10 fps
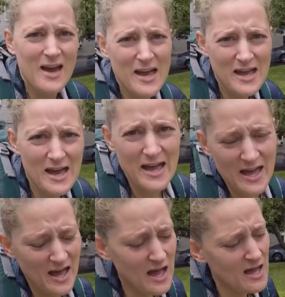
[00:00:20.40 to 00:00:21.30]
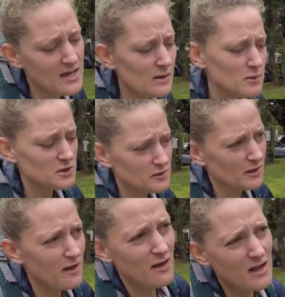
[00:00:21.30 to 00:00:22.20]
Hey, hey, hey, how we doing
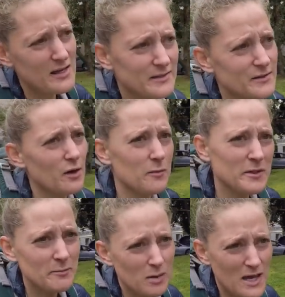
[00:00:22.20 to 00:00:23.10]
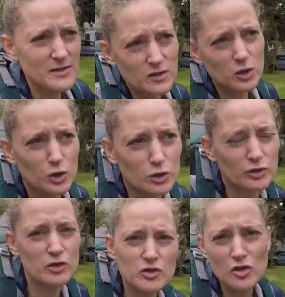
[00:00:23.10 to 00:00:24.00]
guys? So I'm in a place
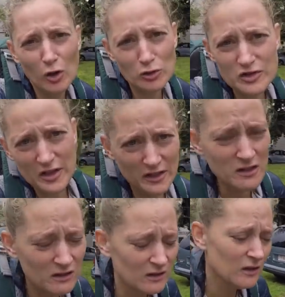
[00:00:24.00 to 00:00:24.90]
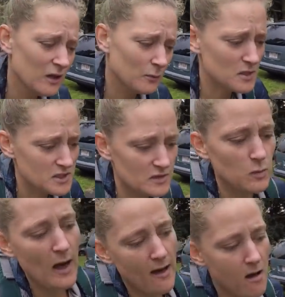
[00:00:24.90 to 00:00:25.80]
called Dalton, which is
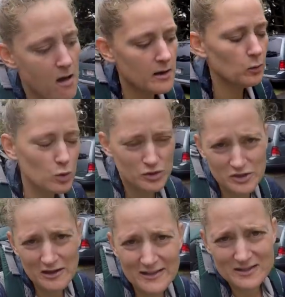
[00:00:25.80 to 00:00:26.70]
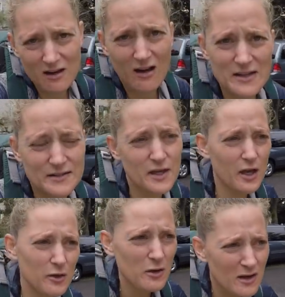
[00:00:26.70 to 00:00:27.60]
where I walked you last night,
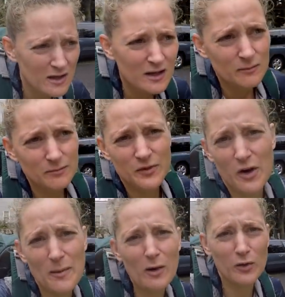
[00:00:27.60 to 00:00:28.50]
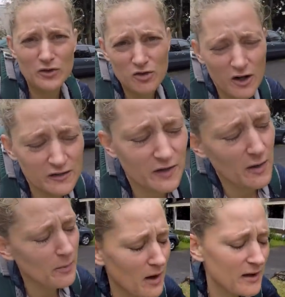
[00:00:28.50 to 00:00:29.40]
so sorry about all the trucks
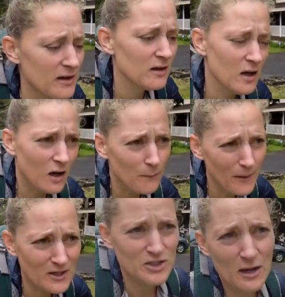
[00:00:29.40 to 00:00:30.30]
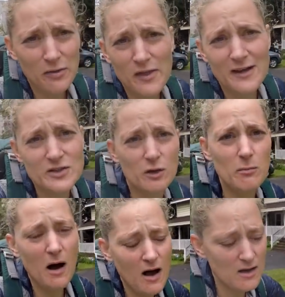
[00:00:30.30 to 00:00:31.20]
going by. Bashed out 30
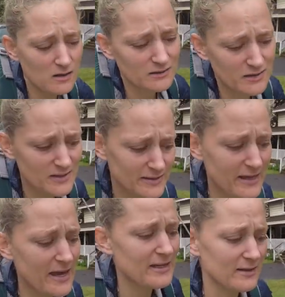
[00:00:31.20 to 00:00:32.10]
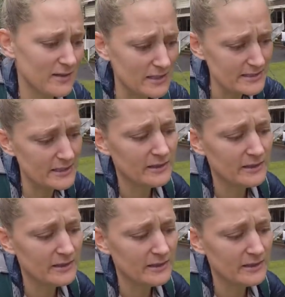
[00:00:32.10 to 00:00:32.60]
odd miles, stayed in this